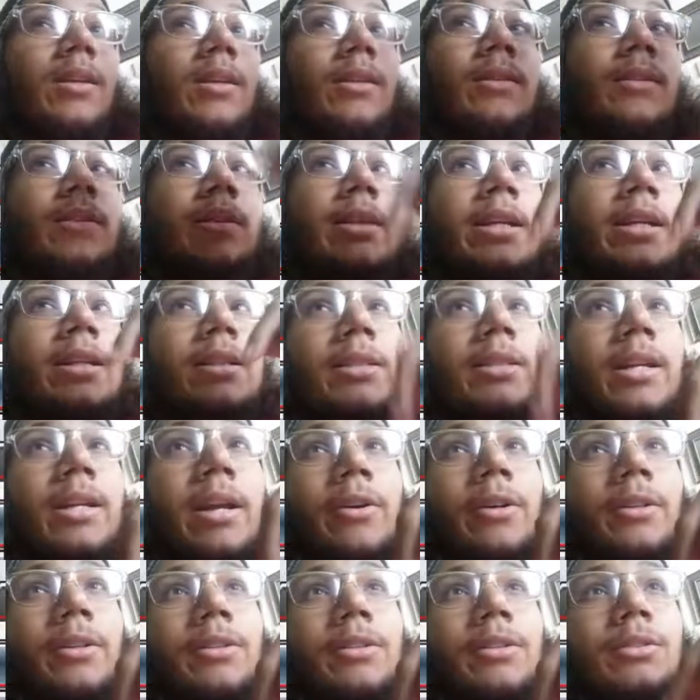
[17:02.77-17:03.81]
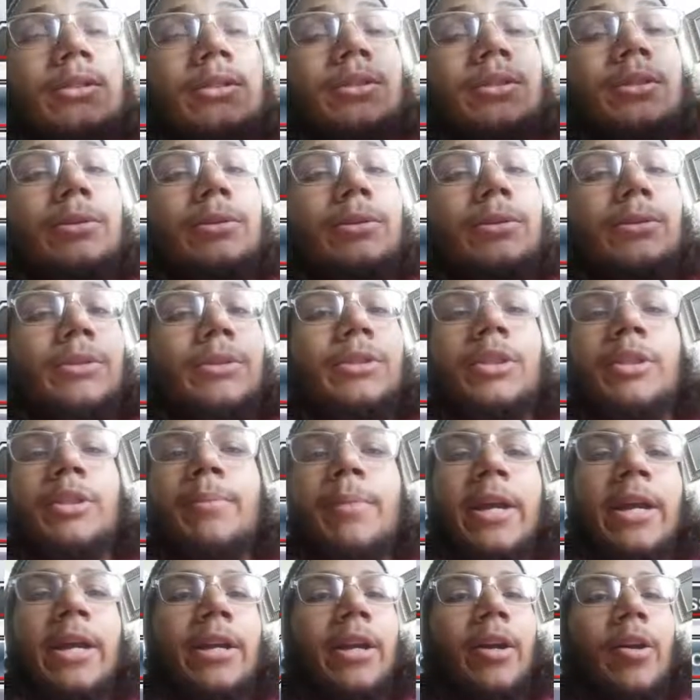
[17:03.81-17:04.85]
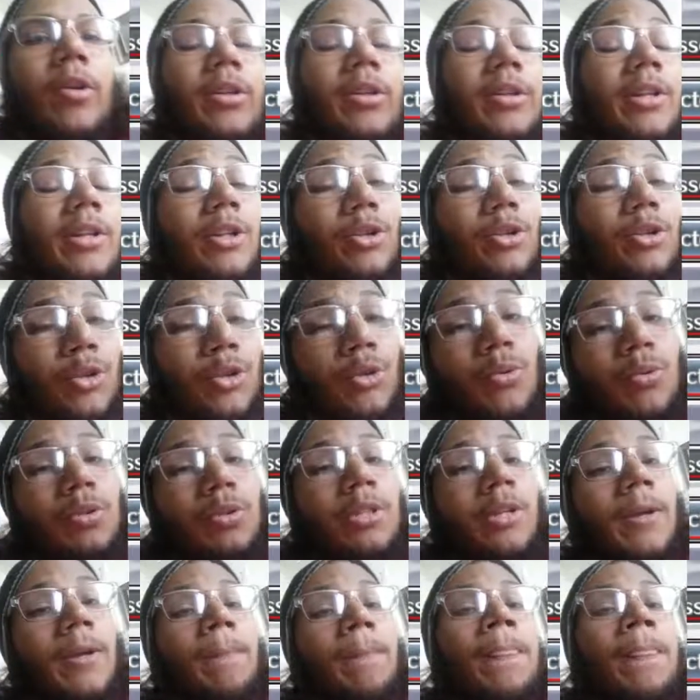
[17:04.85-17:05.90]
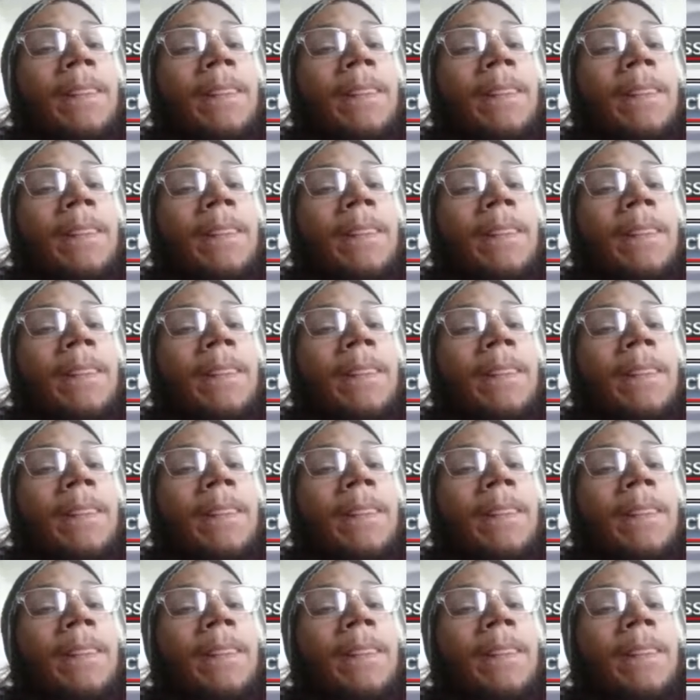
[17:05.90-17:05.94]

linked characters to your main characters that you're using.